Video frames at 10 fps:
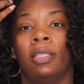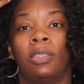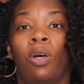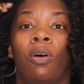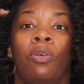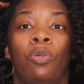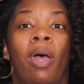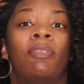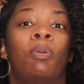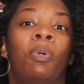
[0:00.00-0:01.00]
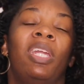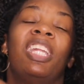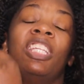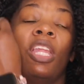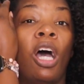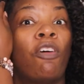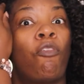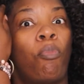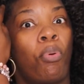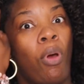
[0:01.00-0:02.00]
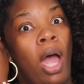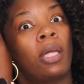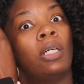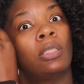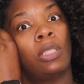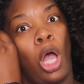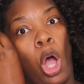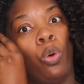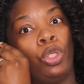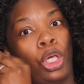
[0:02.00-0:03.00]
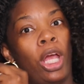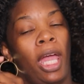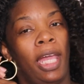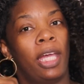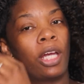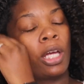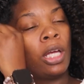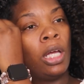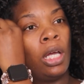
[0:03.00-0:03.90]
So you have to put enough product on your hair